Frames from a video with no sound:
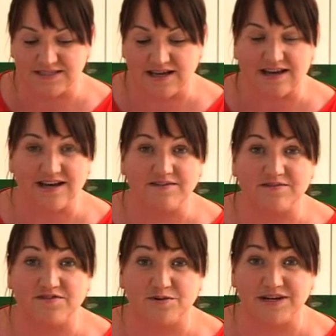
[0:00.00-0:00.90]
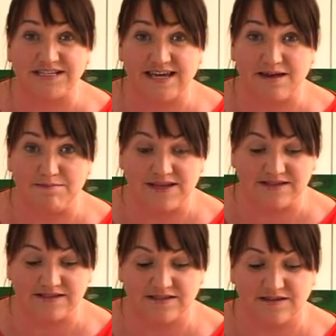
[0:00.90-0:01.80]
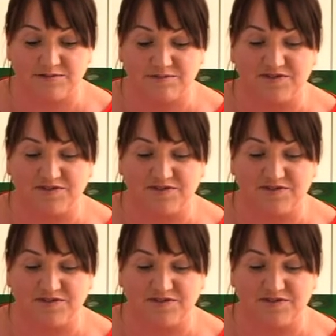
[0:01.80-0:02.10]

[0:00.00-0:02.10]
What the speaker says: aside and leave them for about 10 minutes.